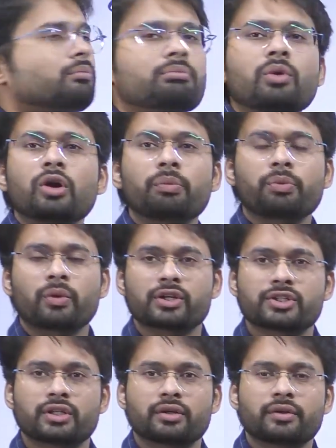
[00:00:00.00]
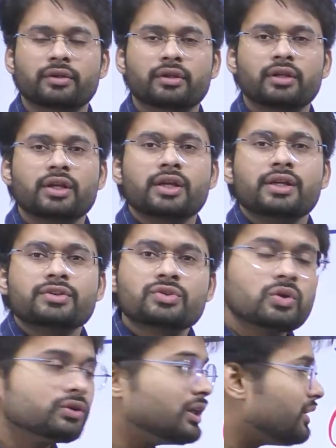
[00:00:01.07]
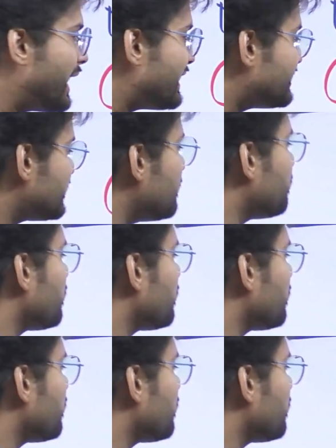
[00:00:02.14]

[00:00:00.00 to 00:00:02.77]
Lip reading: mode of production. So the natural